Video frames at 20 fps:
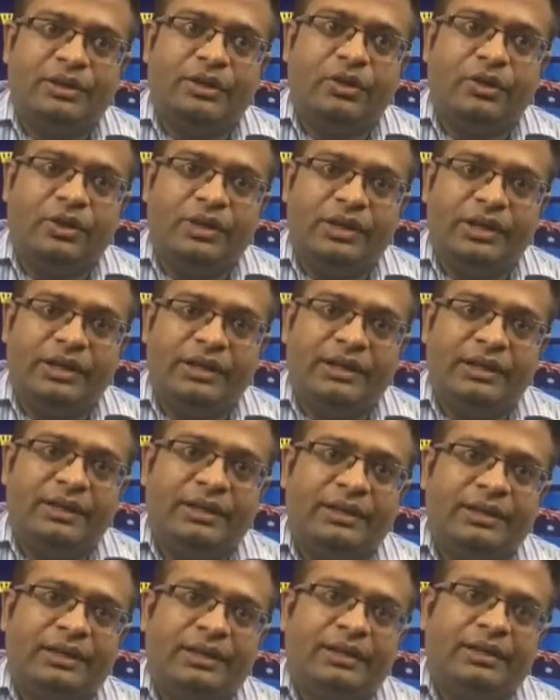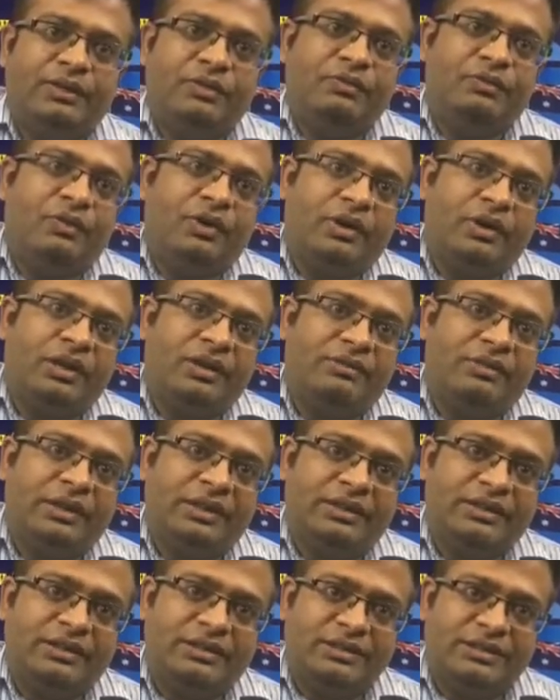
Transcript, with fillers: Dolly for giving